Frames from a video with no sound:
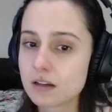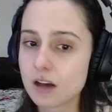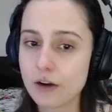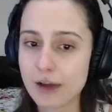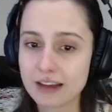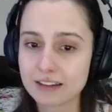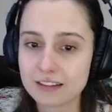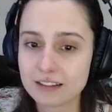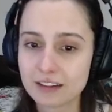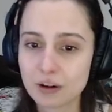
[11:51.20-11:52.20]
Okay.
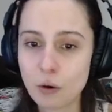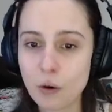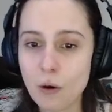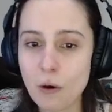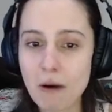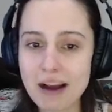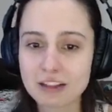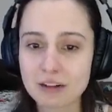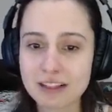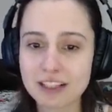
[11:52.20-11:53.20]
Oh, I
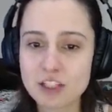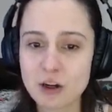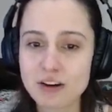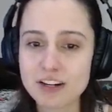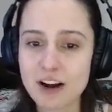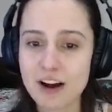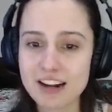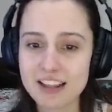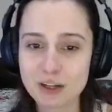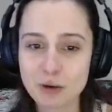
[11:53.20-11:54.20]
quickly turned it on
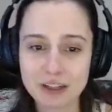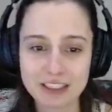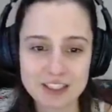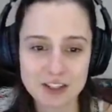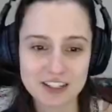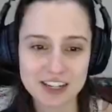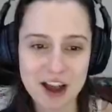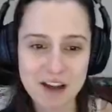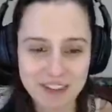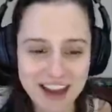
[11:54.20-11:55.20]
and then quickly turned it off.